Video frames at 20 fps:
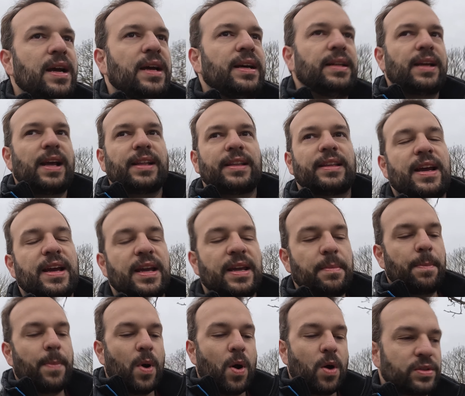that I
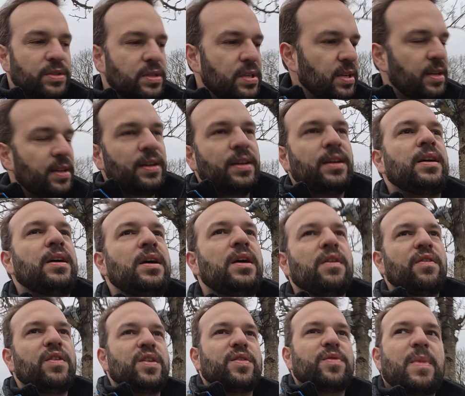bought
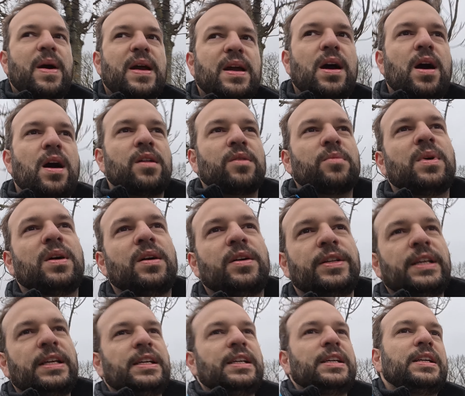with my own
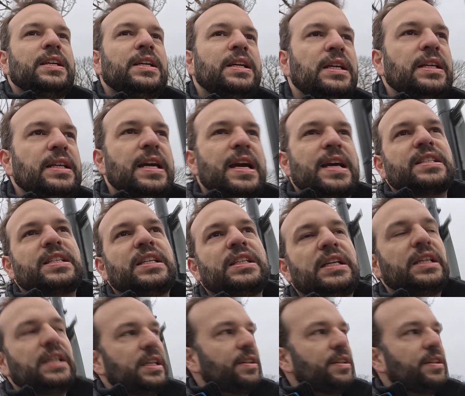money yesterday